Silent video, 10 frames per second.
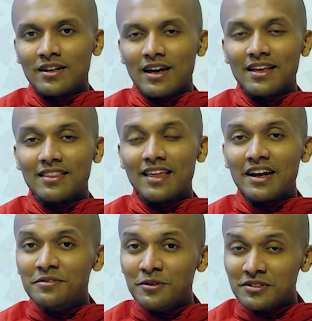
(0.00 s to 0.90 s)
And
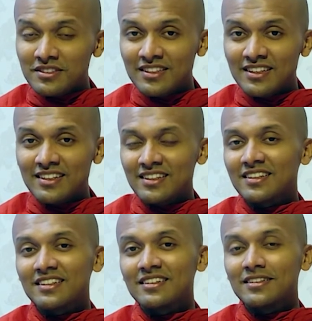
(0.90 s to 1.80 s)
that was the
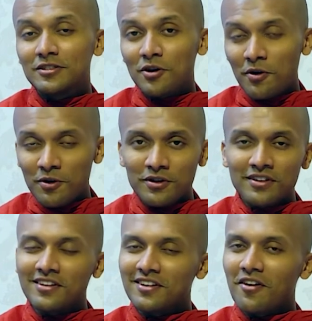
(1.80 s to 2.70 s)

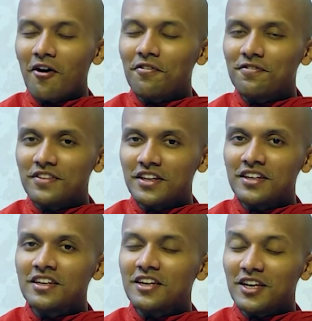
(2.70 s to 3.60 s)
dawn of
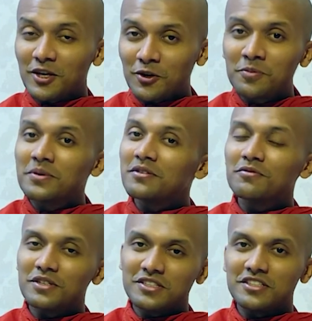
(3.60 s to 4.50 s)
the human
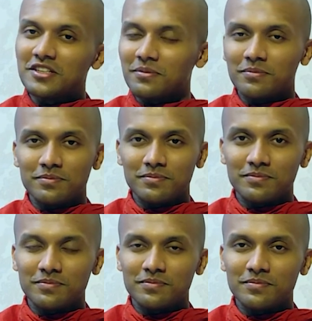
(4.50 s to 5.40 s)
wisdom.
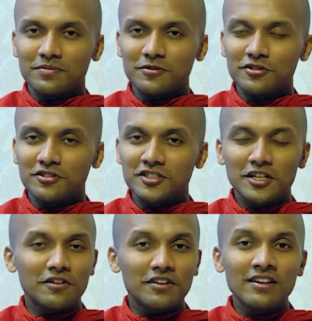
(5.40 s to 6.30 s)

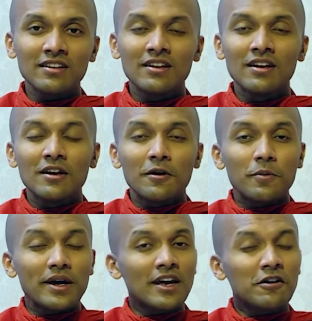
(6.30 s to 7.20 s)
Children,
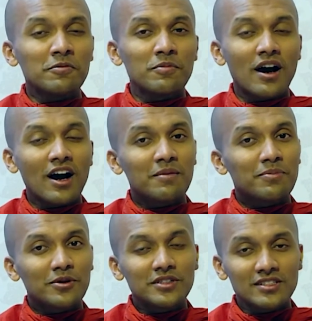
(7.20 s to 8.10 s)
when our Maha
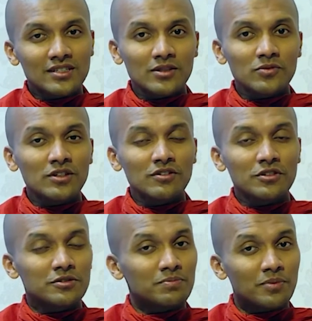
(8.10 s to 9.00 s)
Bodhisattva
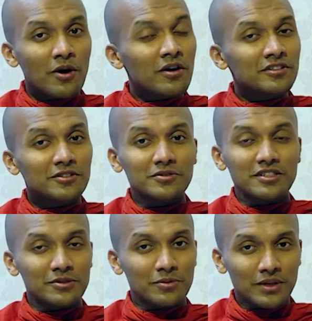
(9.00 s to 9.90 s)
was born to
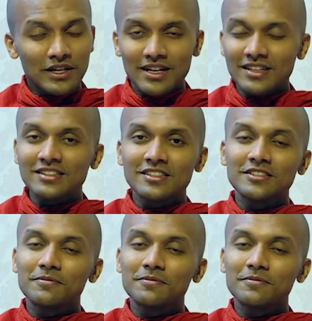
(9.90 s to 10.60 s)
this world,